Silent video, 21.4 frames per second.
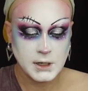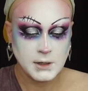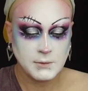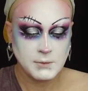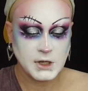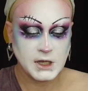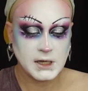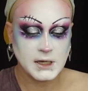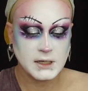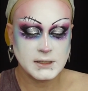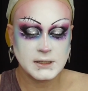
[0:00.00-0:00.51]

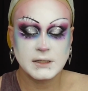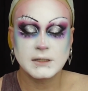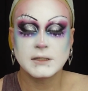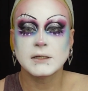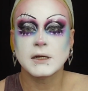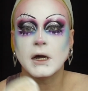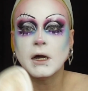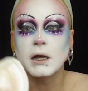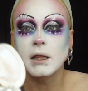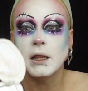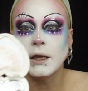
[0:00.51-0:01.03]
because it's
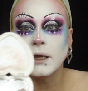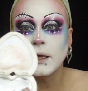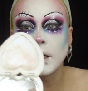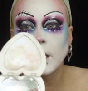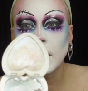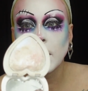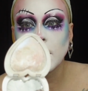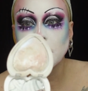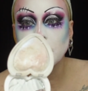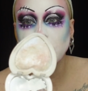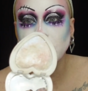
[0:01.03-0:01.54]
got like
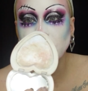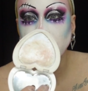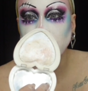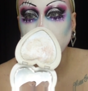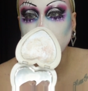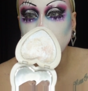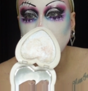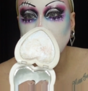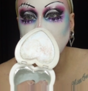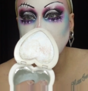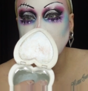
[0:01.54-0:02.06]
a
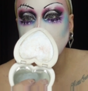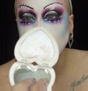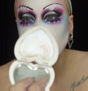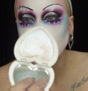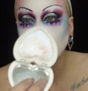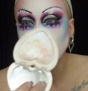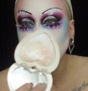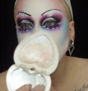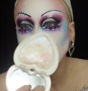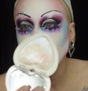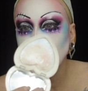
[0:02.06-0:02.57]
bluey
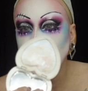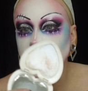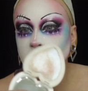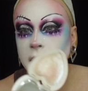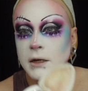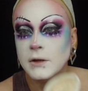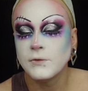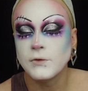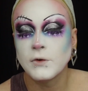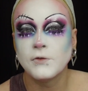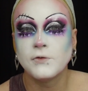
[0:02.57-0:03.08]

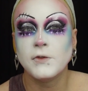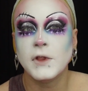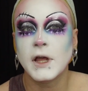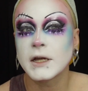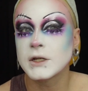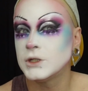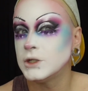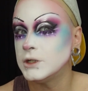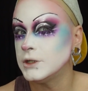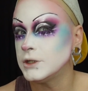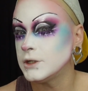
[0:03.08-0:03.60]
kind of
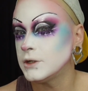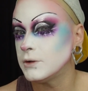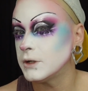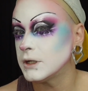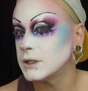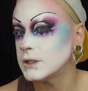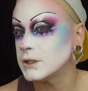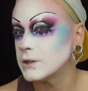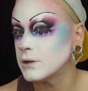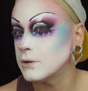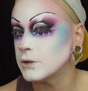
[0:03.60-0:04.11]
reflection to
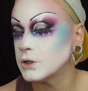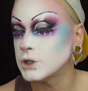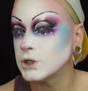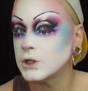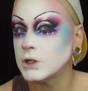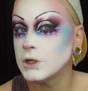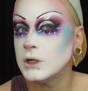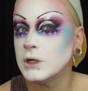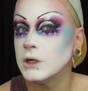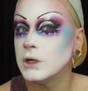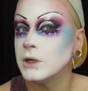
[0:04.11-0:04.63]
it, so it
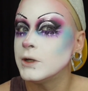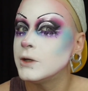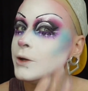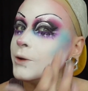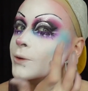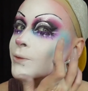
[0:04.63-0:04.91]
should...